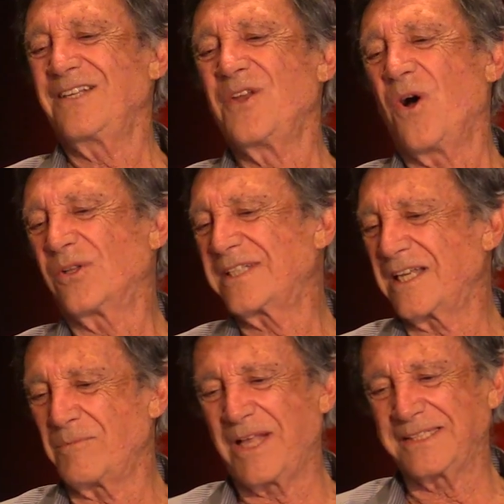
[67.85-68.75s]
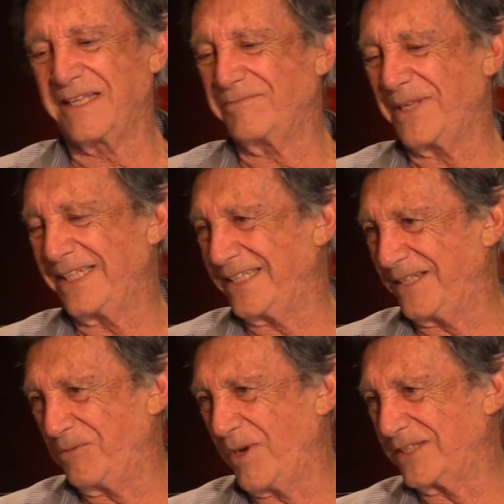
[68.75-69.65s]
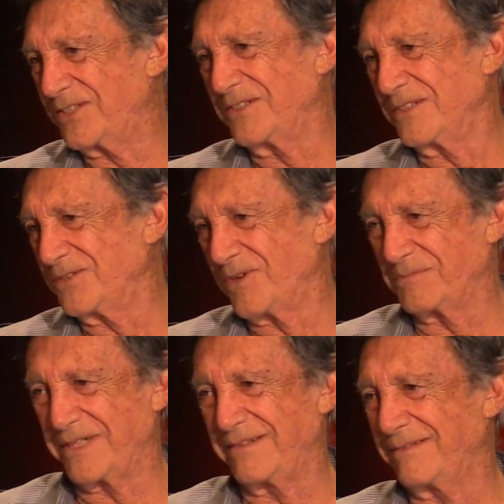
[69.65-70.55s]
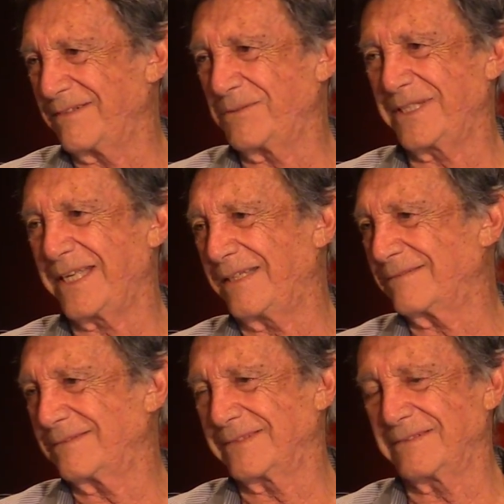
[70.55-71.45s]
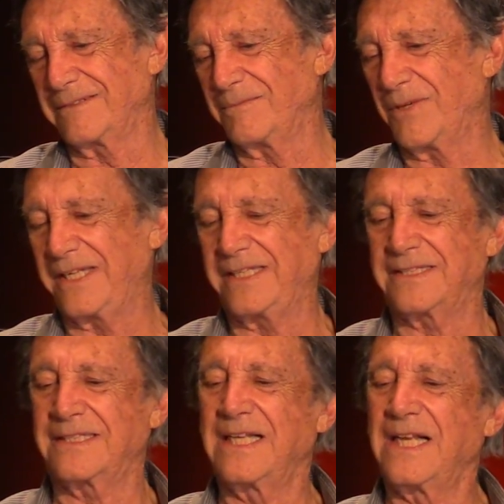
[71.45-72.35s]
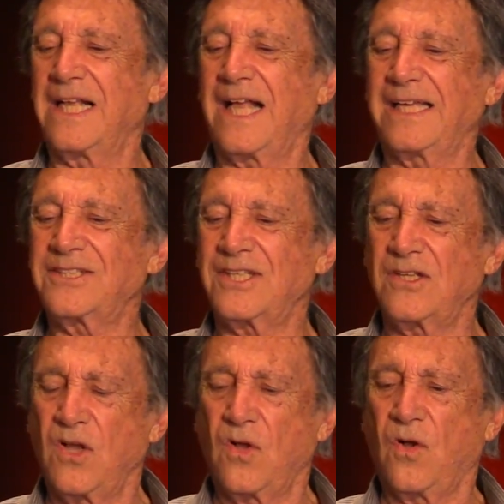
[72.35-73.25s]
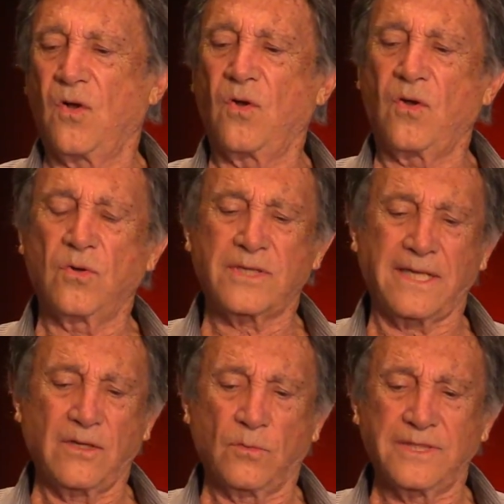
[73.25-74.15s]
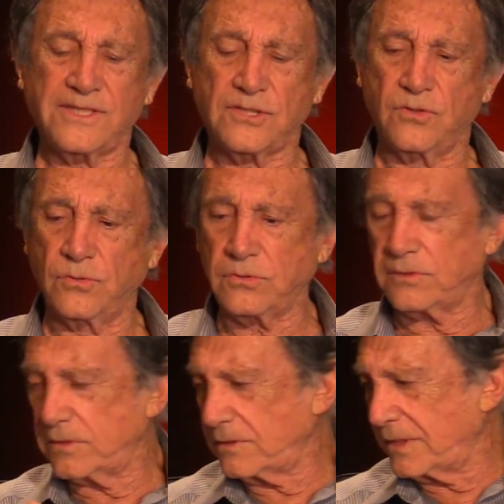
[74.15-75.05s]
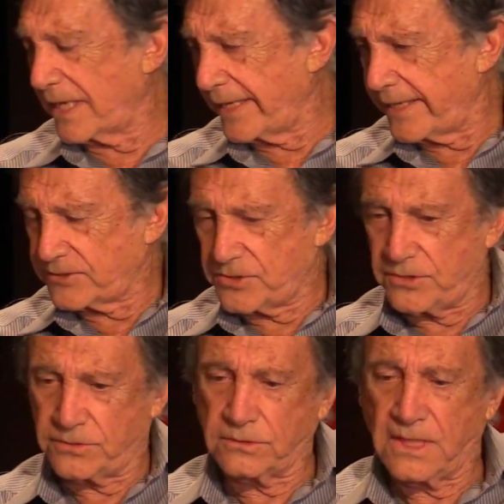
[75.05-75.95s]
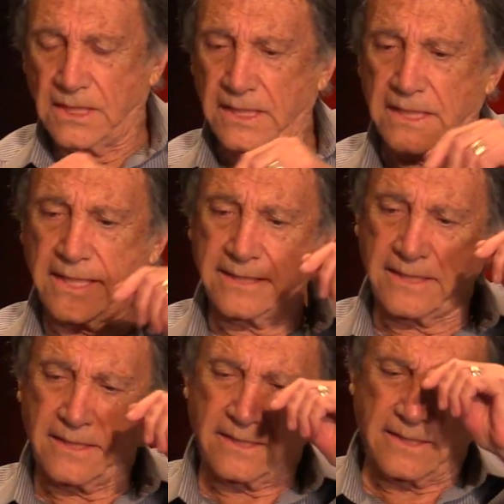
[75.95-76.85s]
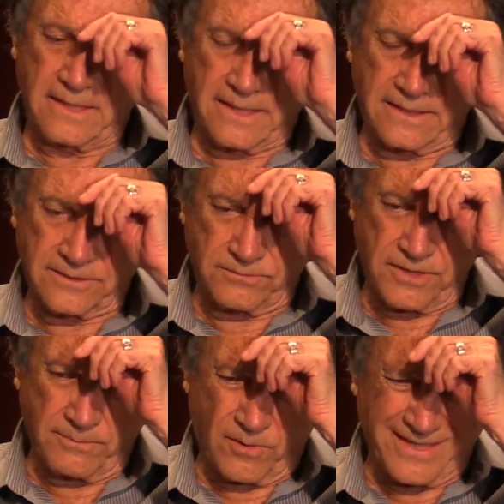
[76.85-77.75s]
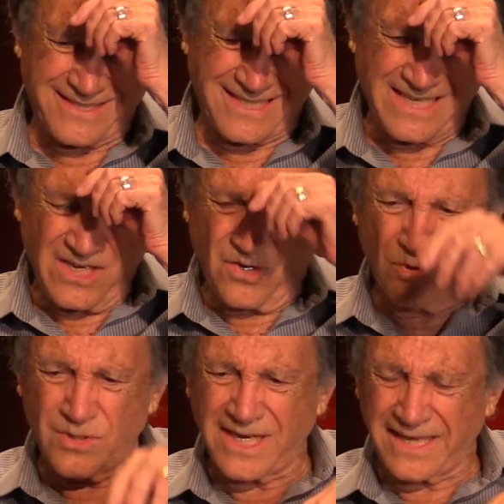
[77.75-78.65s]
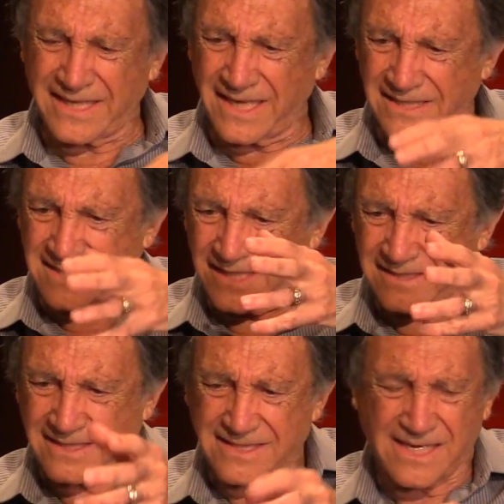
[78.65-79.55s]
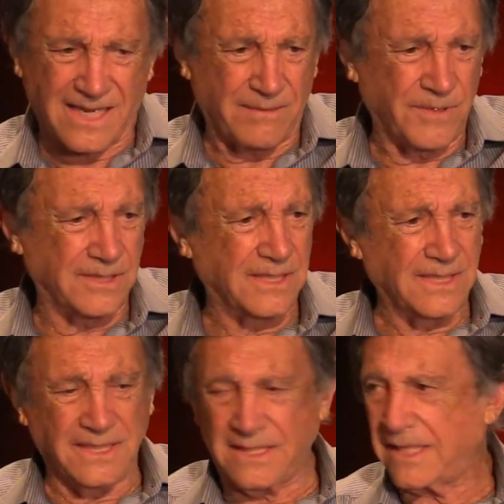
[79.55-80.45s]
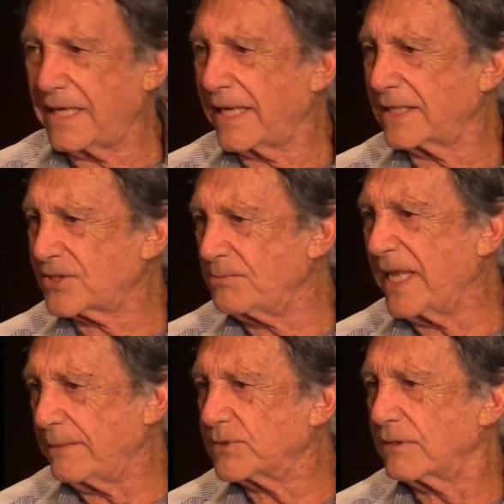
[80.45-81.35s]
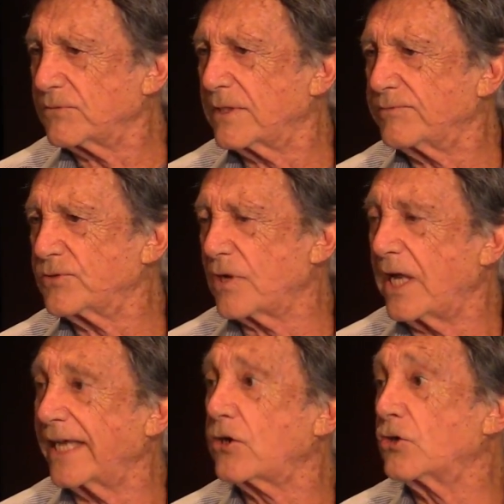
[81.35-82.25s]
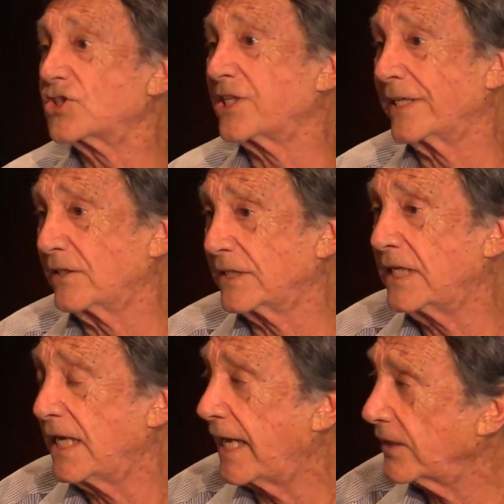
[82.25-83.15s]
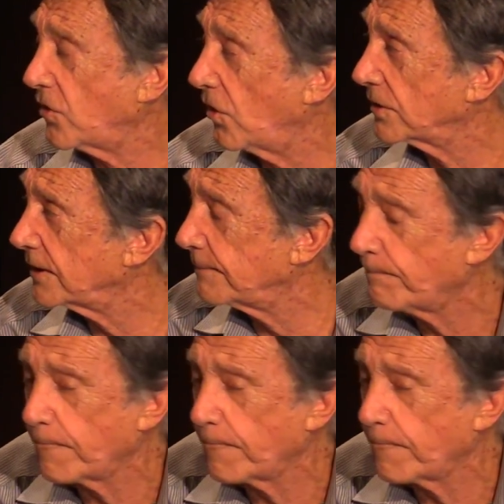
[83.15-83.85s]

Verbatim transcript: no, tell him I'll give him anything he wants in the drums and everything. Well, we can't give him the money. I said, oh, okay, well, listen, who, and I asked you, and I asked Remo, I said, who can I contact at Tama? And I got some names of different. Yeah, I gave you some names. Slingerland. I called